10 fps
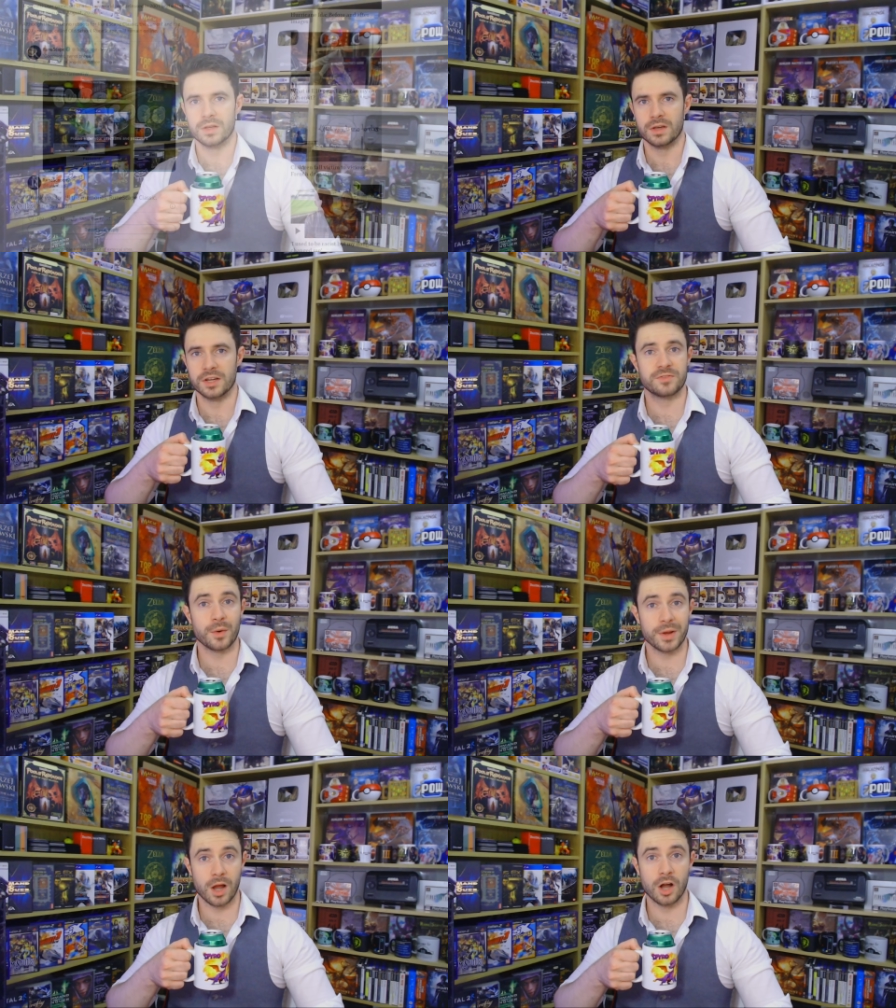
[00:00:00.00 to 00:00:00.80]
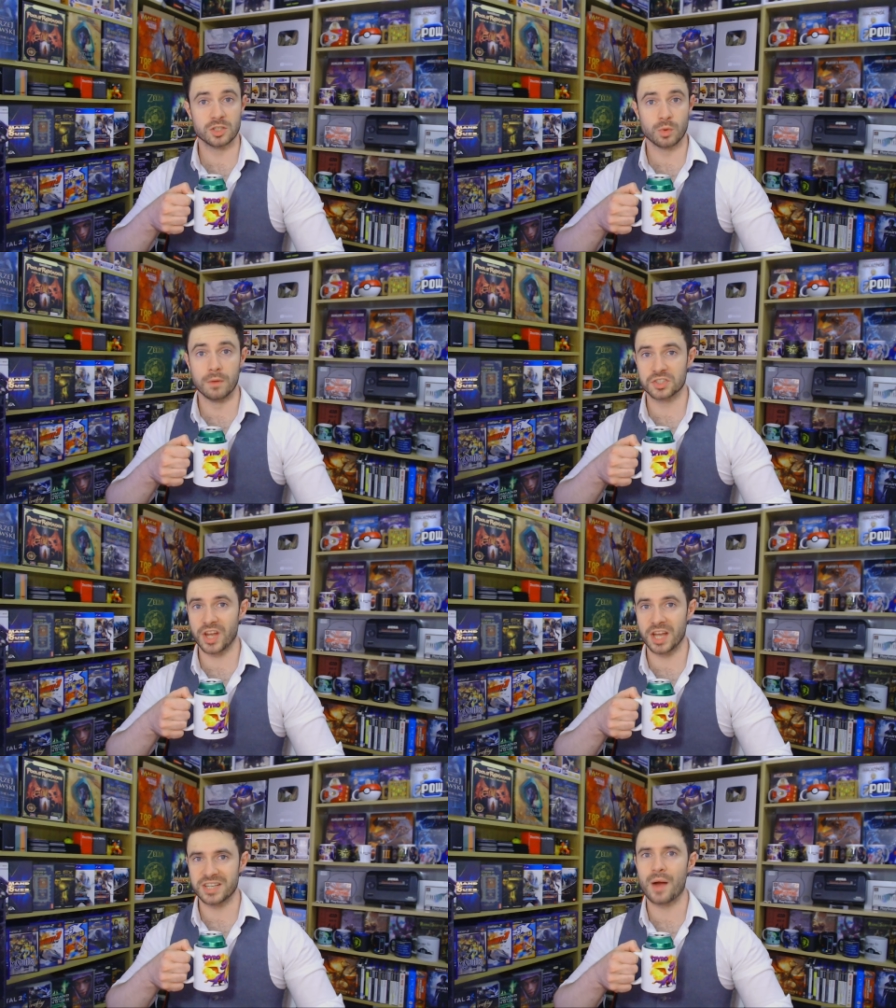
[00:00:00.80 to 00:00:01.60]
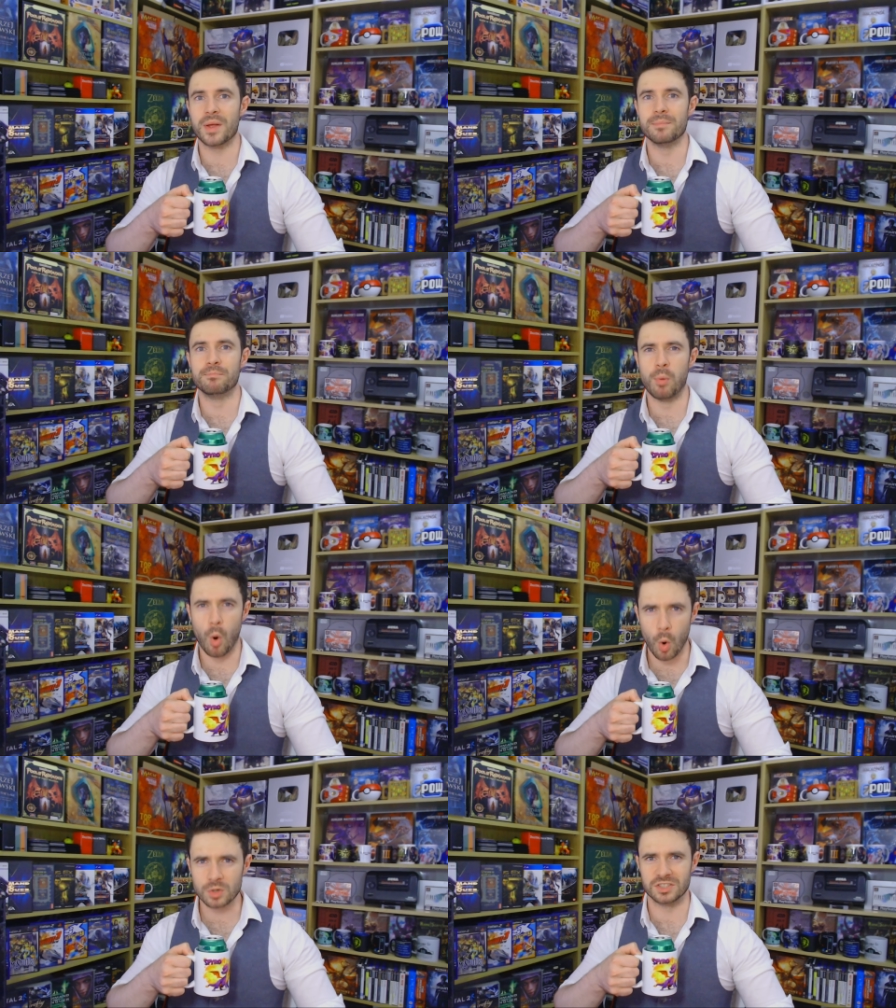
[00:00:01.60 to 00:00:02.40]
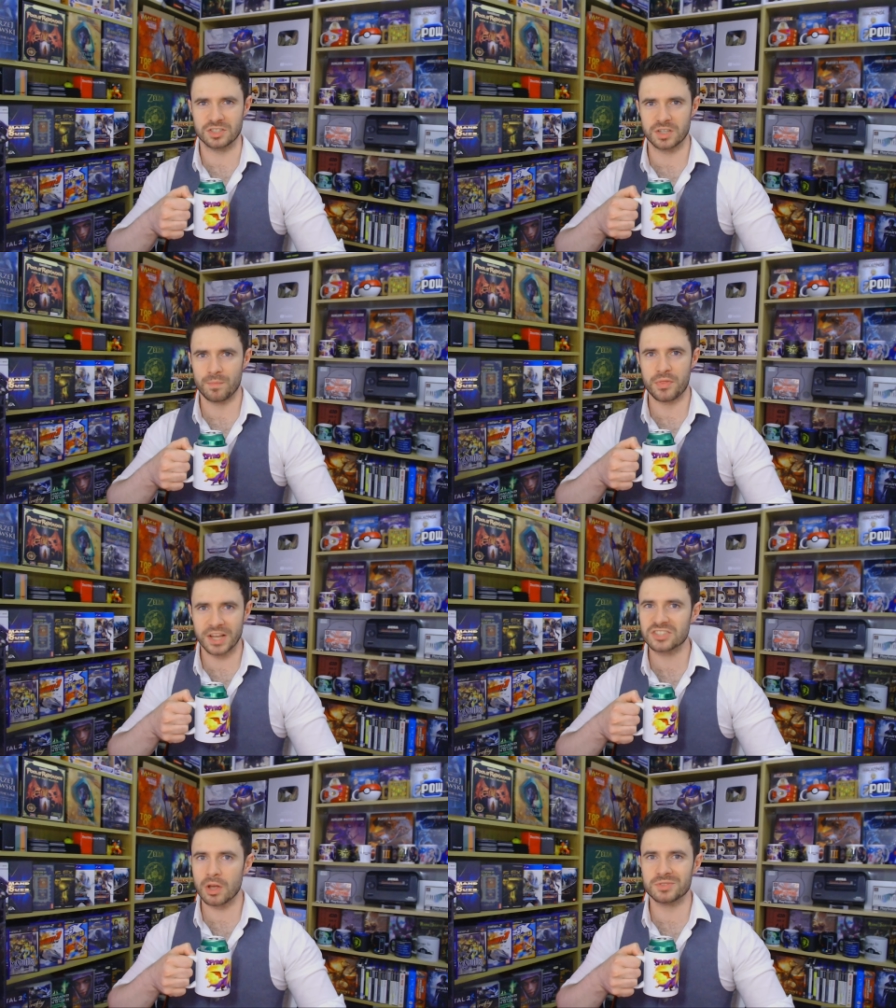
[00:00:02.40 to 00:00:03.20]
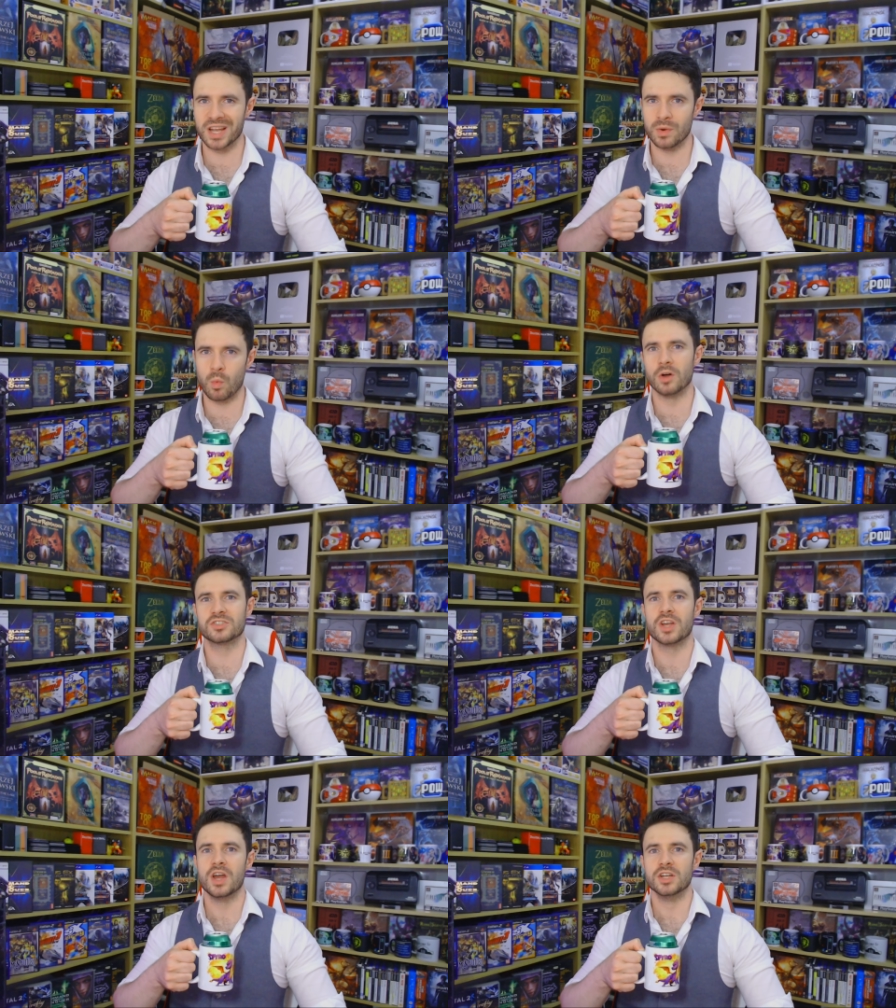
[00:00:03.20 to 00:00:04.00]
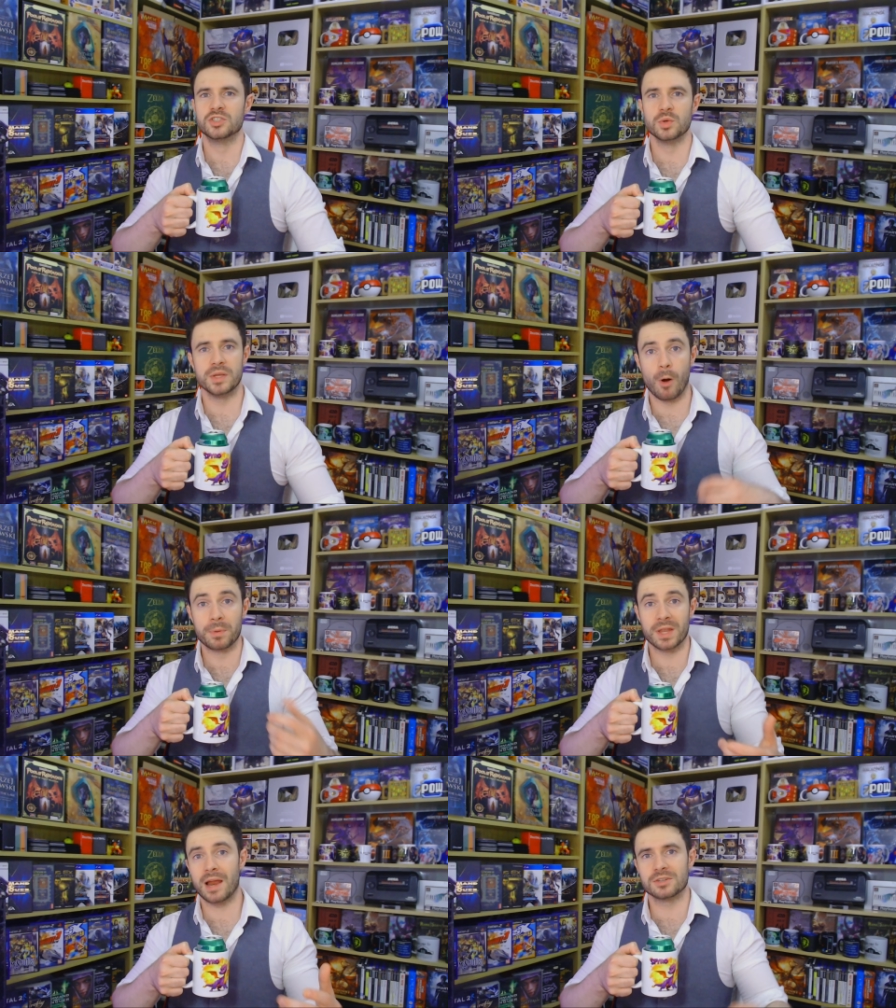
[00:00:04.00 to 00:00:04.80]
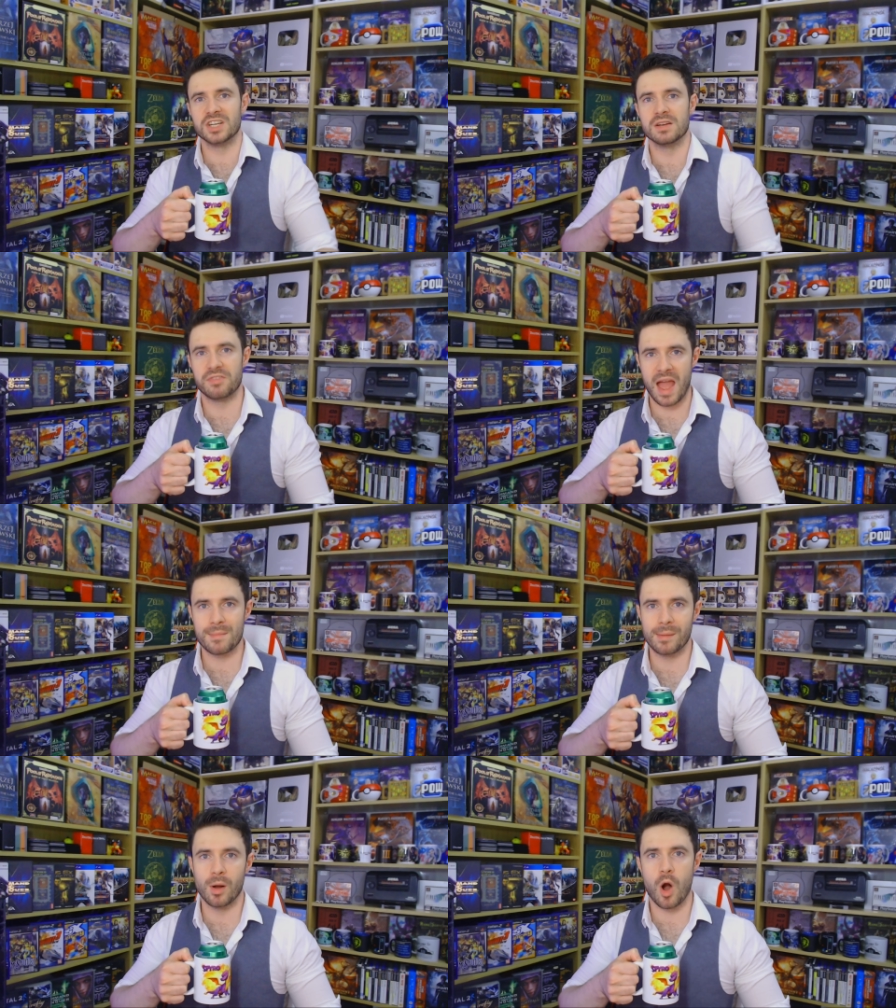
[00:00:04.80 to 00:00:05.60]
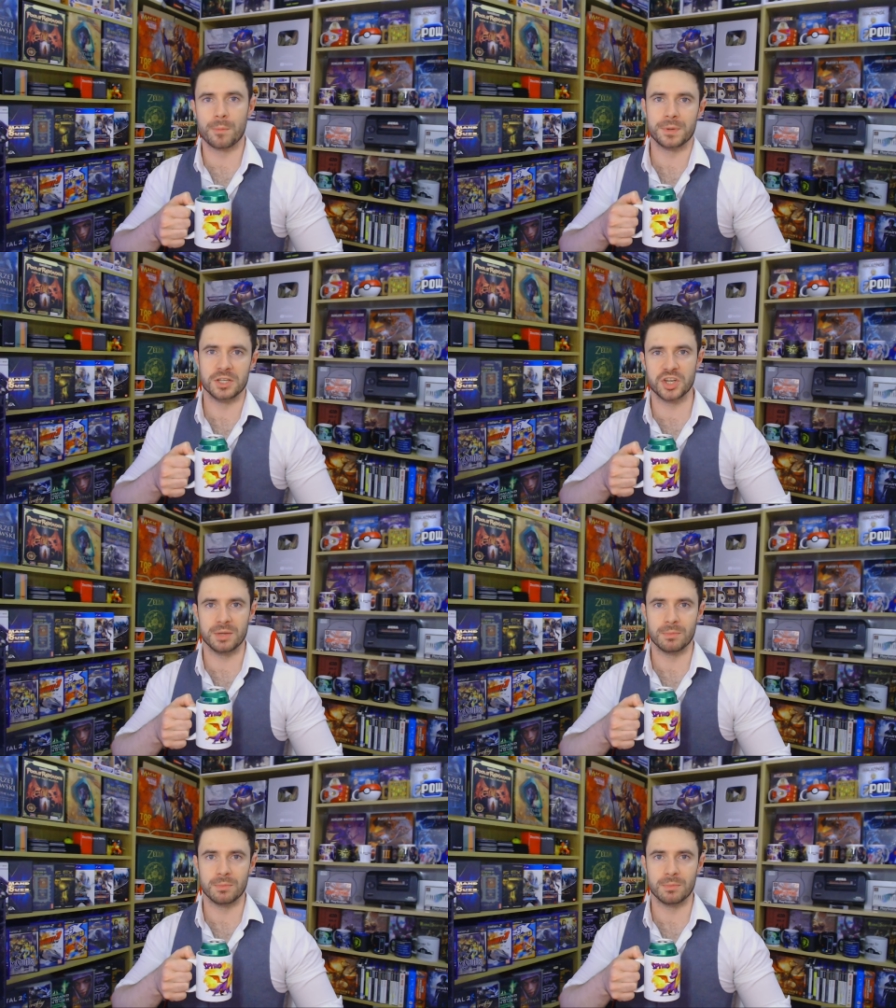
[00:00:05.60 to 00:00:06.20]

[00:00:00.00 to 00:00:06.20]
It's very hard to overstate how important this update was to the popularity of the MMORPG.